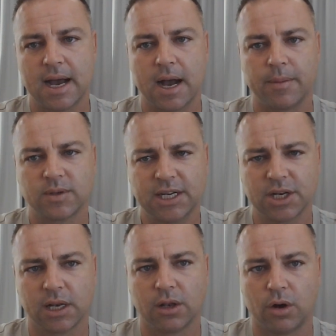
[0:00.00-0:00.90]
there was
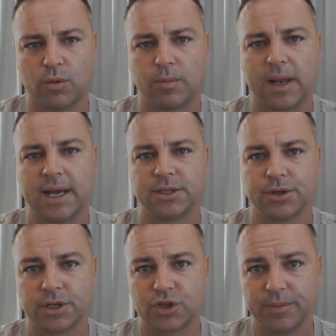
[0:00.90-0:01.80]
actually a lot more players who
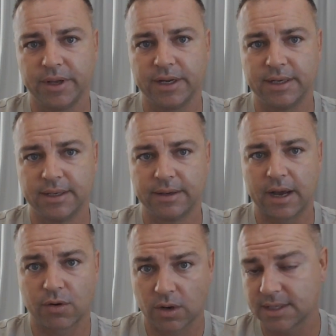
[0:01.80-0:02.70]
contributed
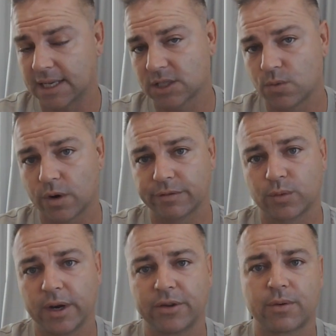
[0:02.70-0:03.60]
across that squad of
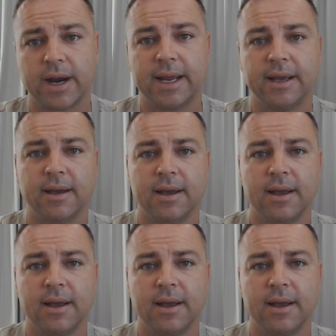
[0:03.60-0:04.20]
23,